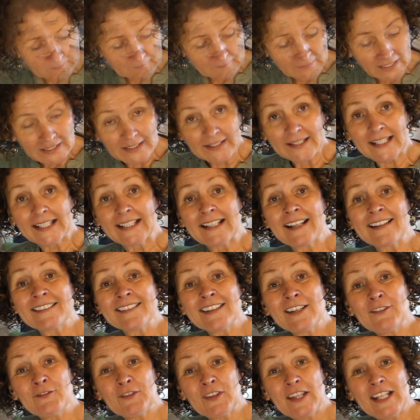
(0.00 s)
I think that's
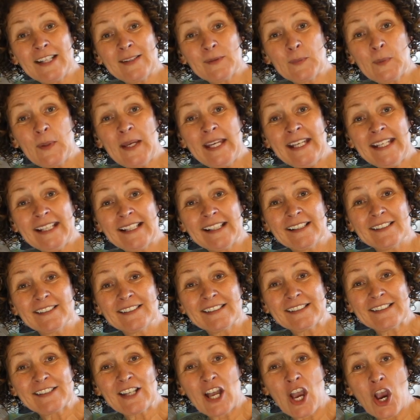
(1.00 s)
it for this week.
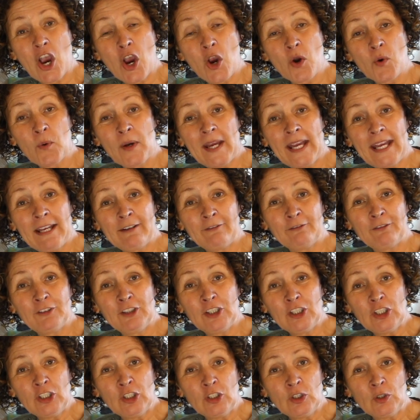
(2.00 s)
So if
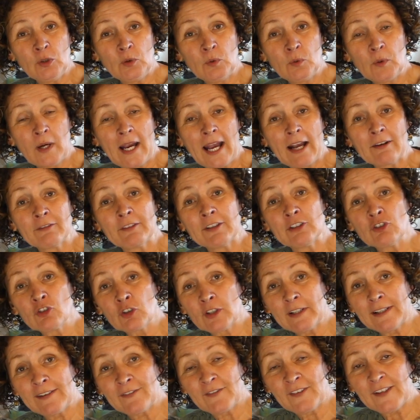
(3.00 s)
you have enjoyed
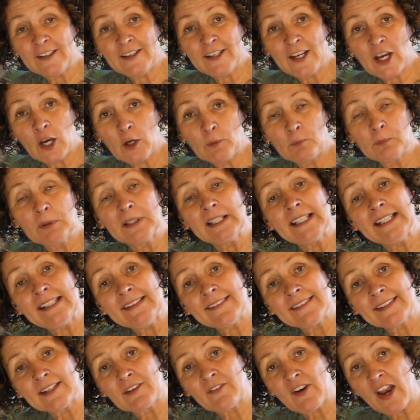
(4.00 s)
this video, please
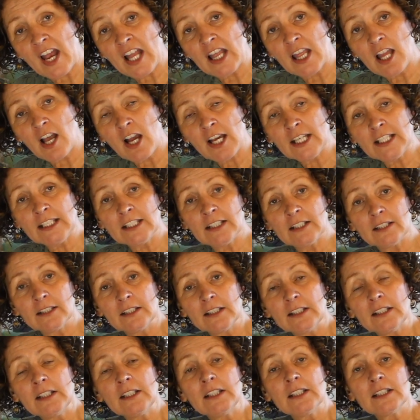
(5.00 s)
give it a like,
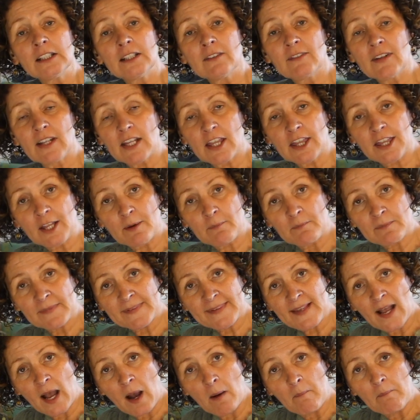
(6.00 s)
give it a thumbs
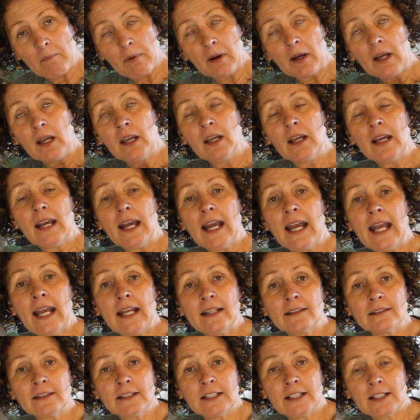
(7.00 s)
up,
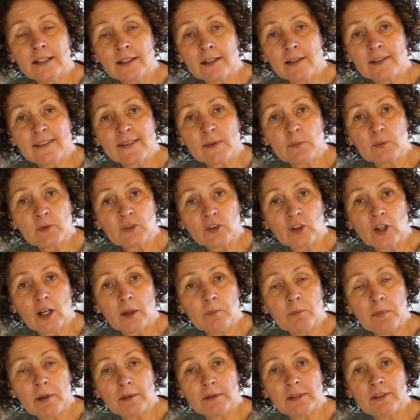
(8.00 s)
and click the subscribe
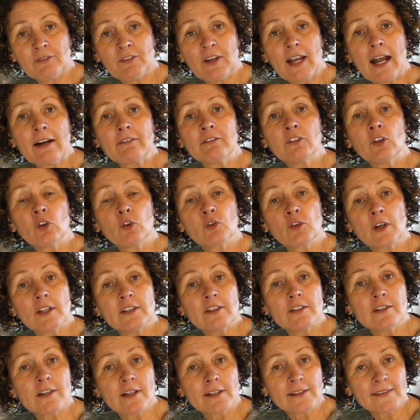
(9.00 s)
button if you haven't already
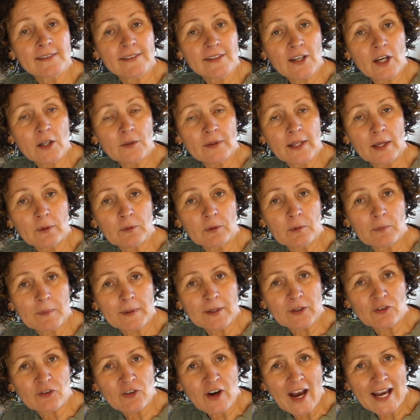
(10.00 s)
done so. That would be
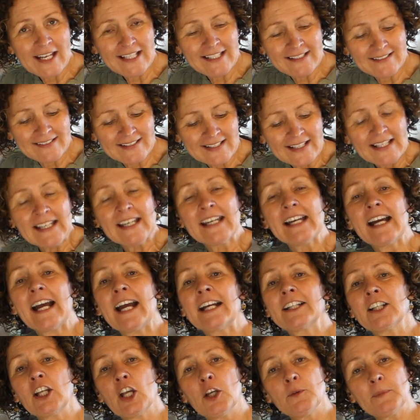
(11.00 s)
great.
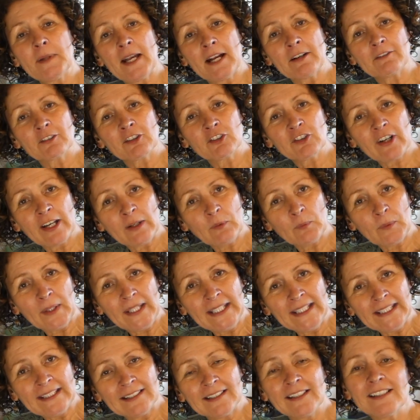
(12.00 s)
And I hope you have a great
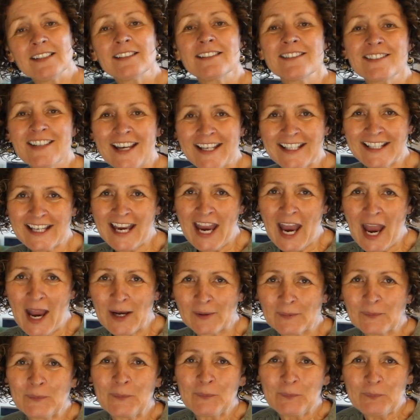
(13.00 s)
week. Take care.
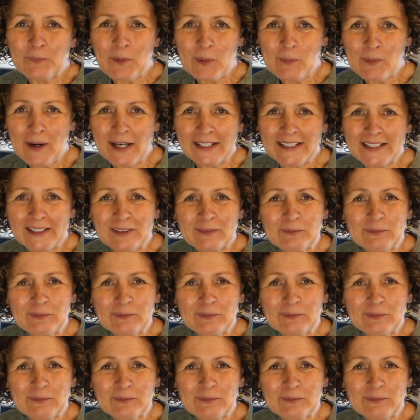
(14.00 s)
Bye bye.